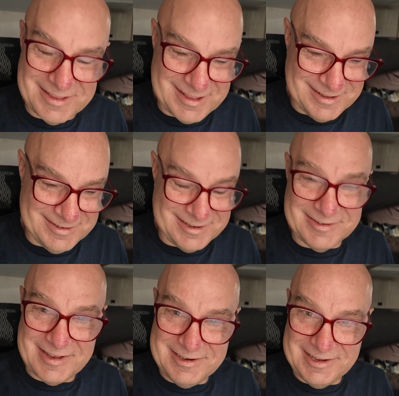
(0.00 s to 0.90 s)

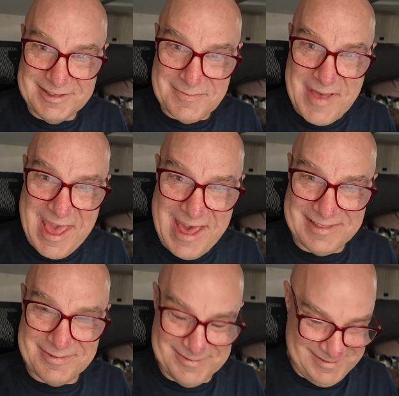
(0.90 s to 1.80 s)
because I did the
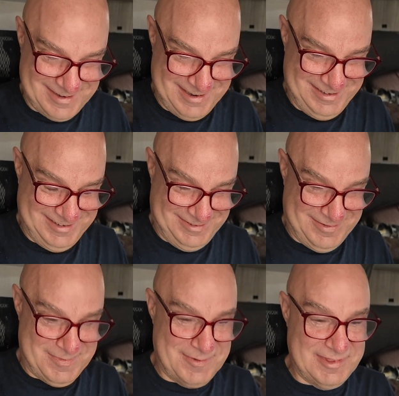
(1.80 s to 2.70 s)
math. I just
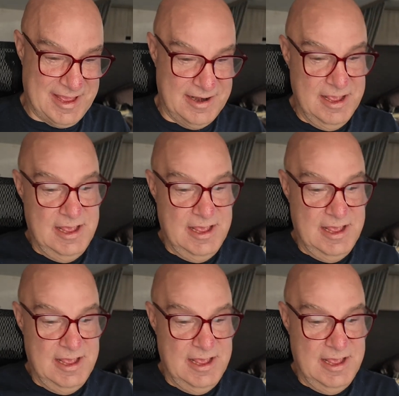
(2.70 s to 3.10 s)
remembered that.